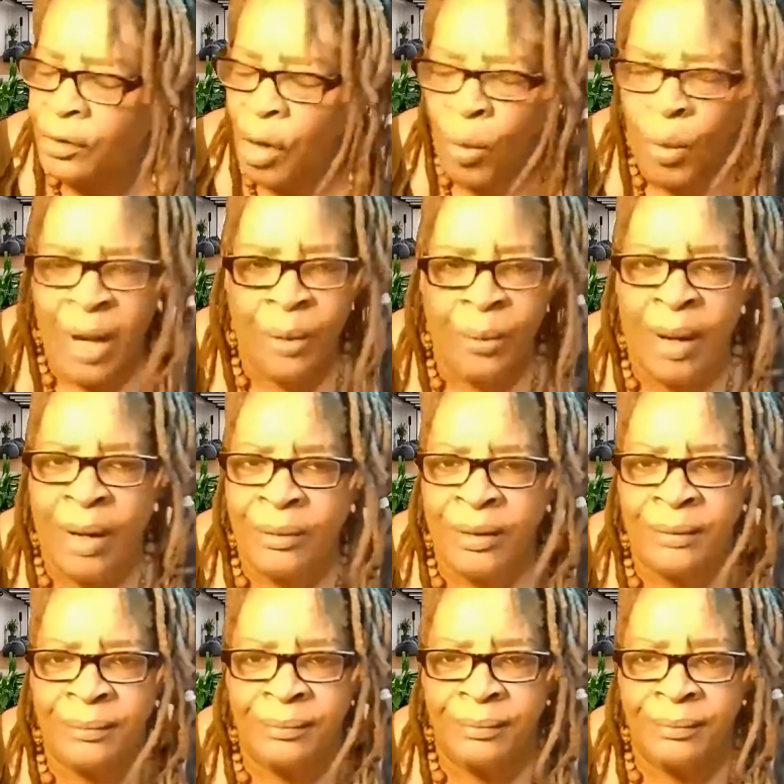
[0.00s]
There's no way
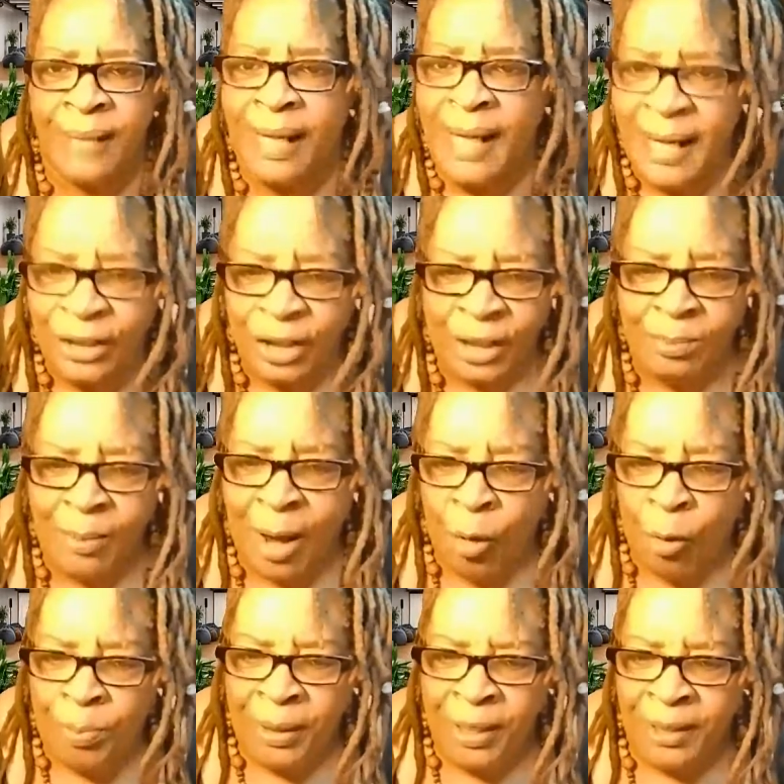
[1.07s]
around it. Now, that's
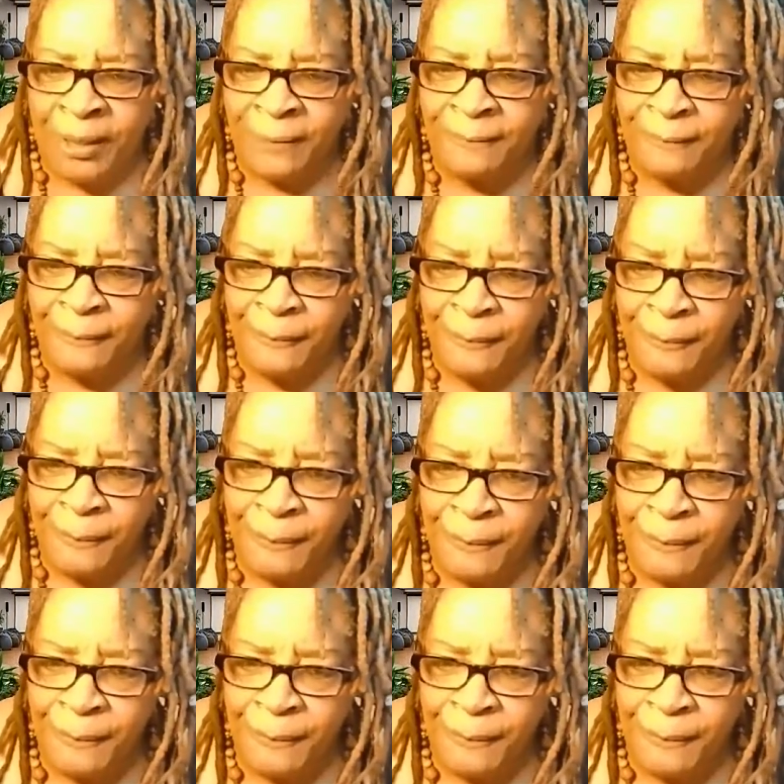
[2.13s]
just my opinion.